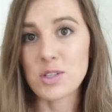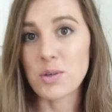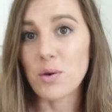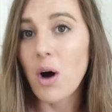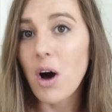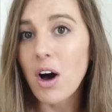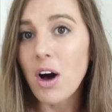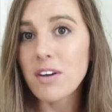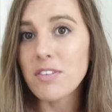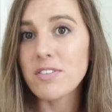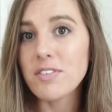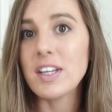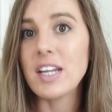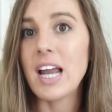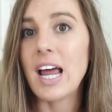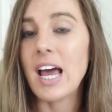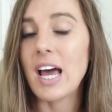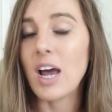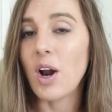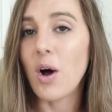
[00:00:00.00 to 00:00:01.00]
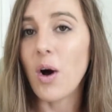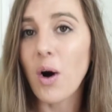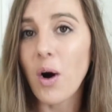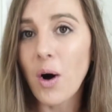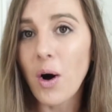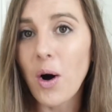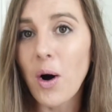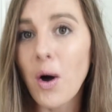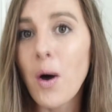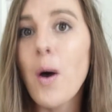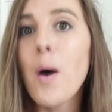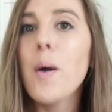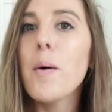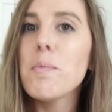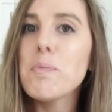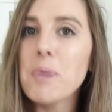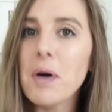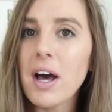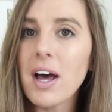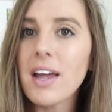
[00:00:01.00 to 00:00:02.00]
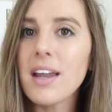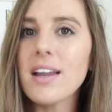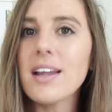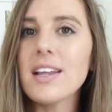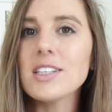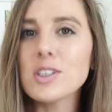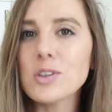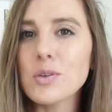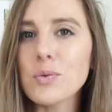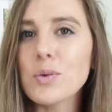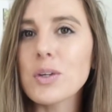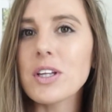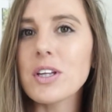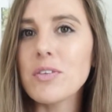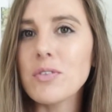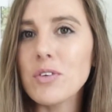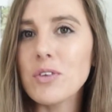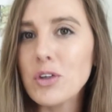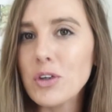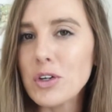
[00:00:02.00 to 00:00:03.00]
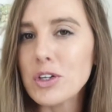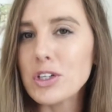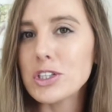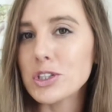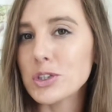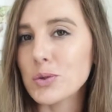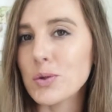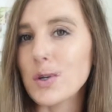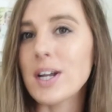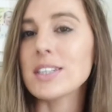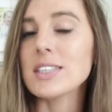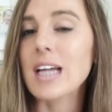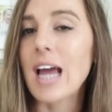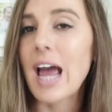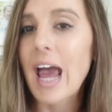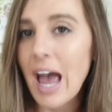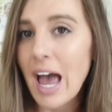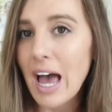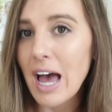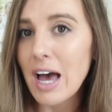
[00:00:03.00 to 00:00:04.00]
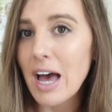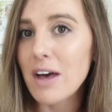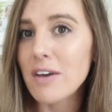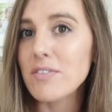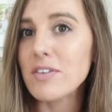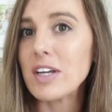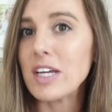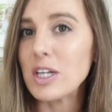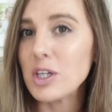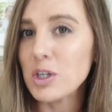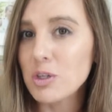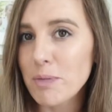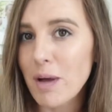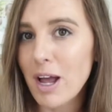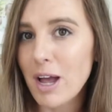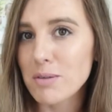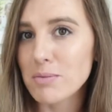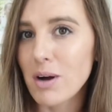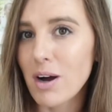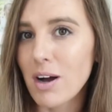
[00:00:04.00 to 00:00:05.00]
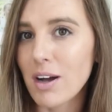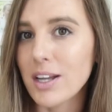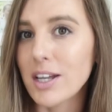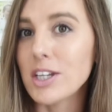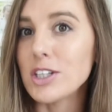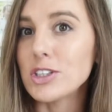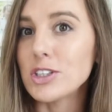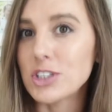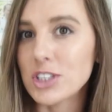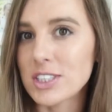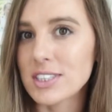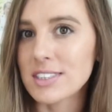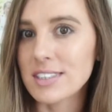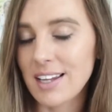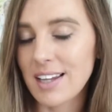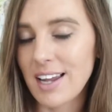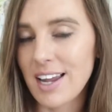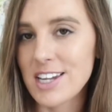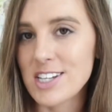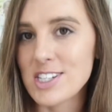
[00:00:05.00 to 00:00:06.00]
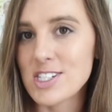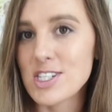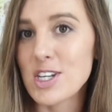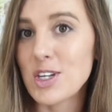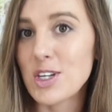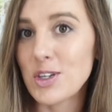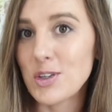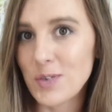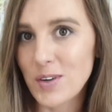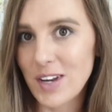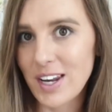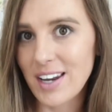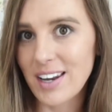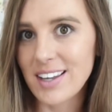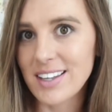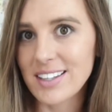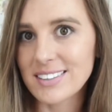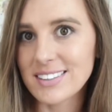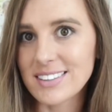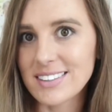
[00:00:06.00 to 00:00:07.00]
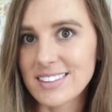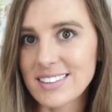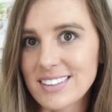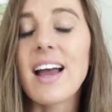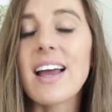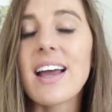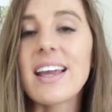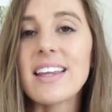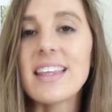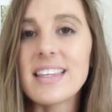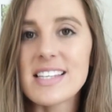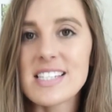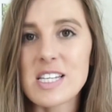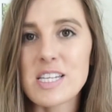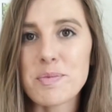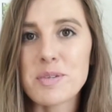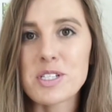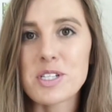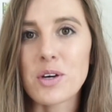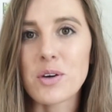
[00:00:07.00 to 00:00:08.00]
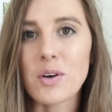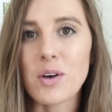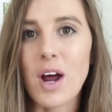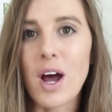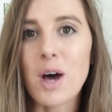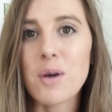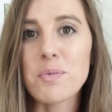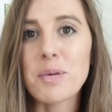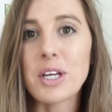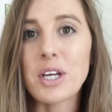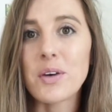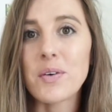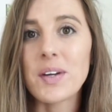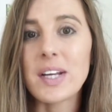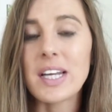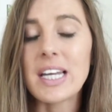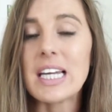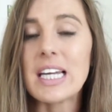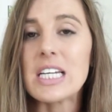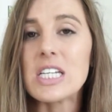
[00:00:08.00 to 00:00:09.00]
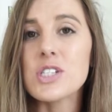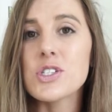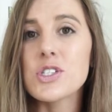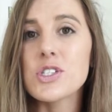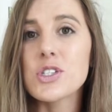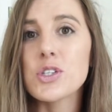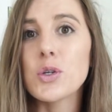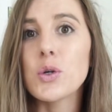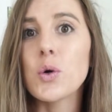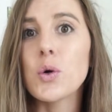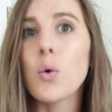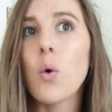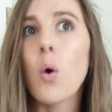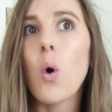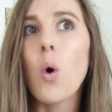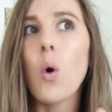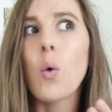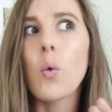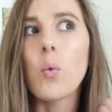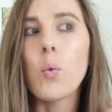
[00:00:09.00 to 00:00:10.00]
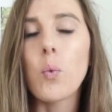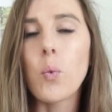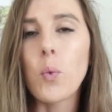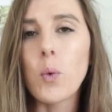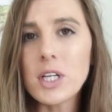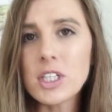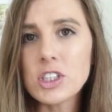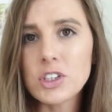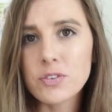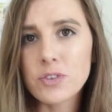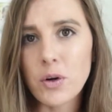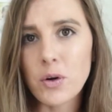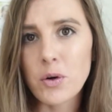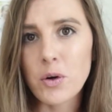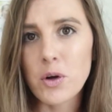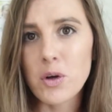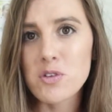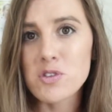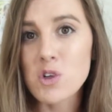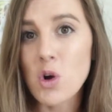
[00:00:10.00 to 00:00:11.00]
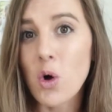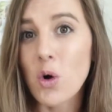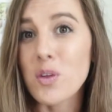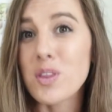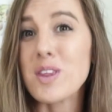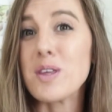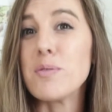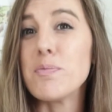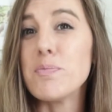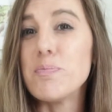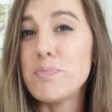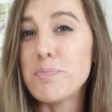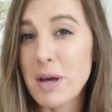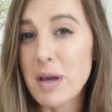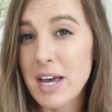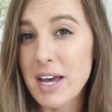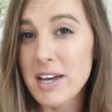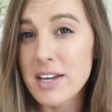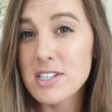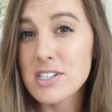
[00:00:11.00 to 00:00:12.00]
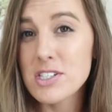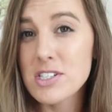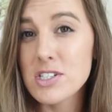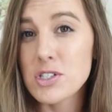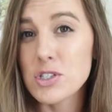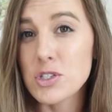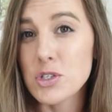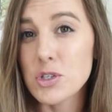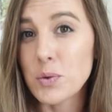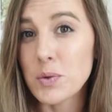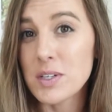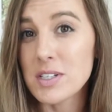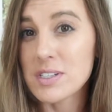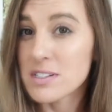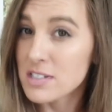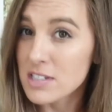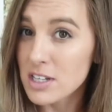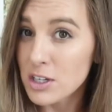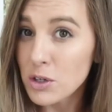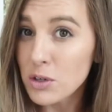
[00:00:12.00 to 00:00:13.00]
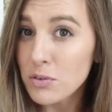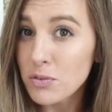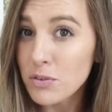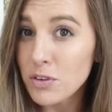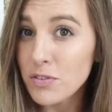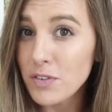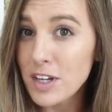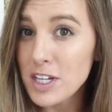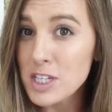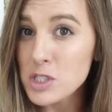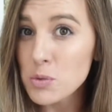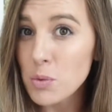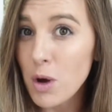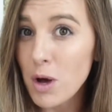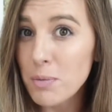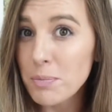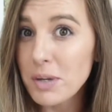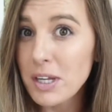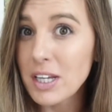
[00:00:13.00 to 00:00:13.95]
often at all, but it's a really good trick to have in your back pocket just in case you need it. In this episode, I'll be going into which photos are the best to consider for face swapping